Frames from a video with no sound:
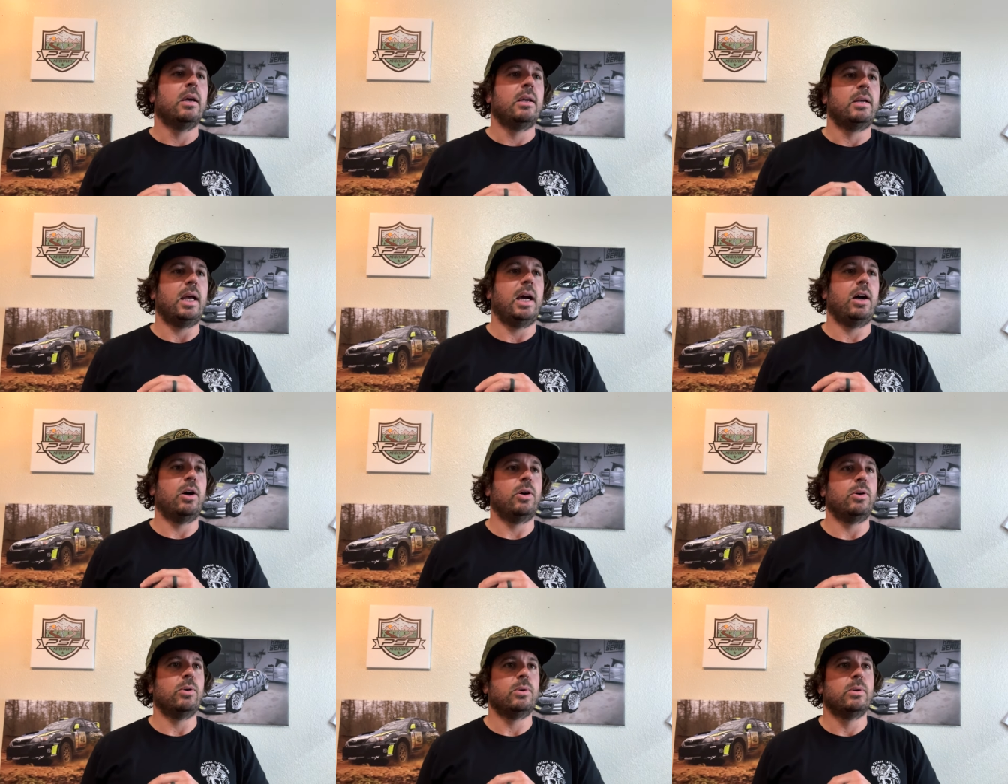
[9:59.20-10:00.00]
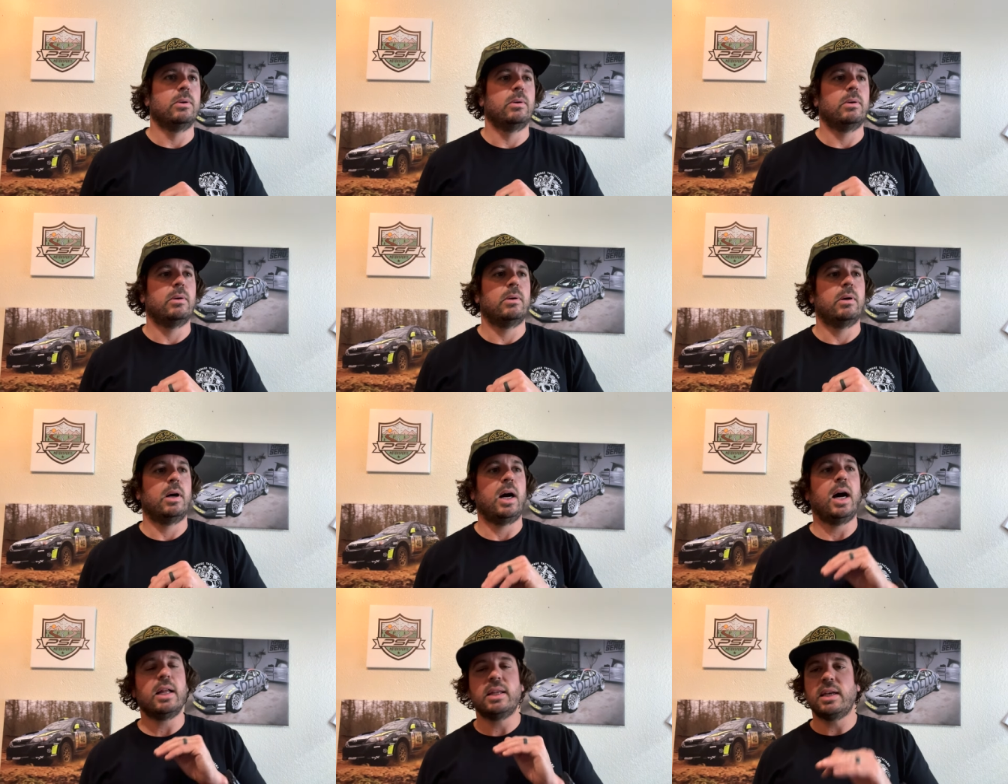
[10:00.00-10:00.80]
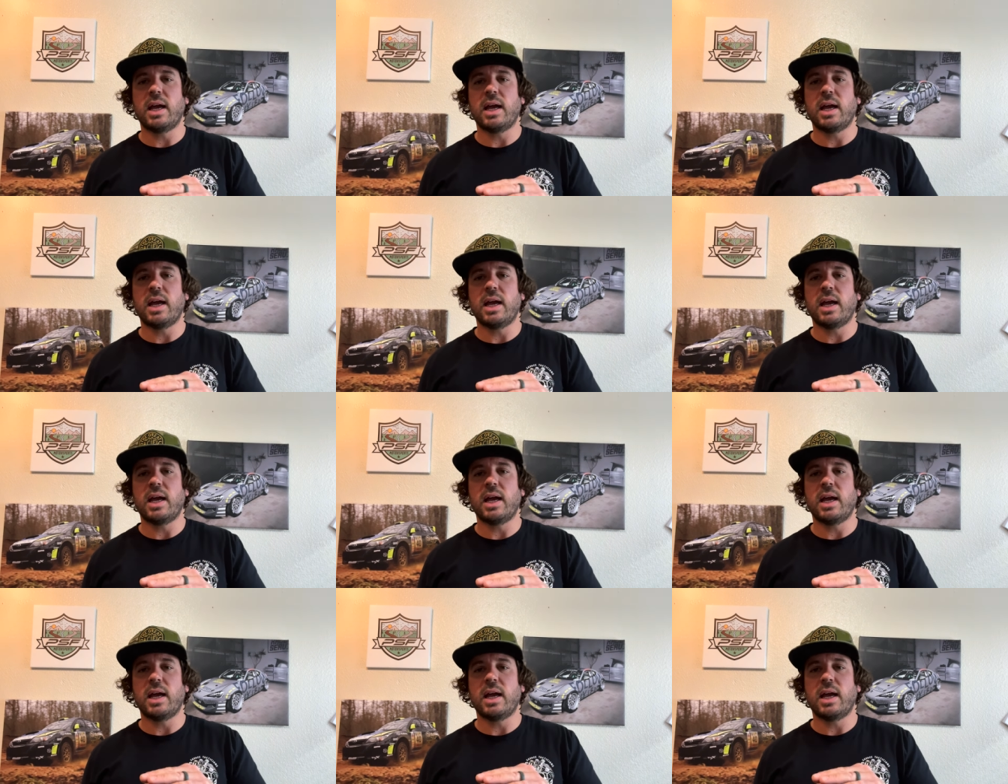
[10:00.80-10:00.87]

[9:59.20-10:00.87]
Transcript: Now, on the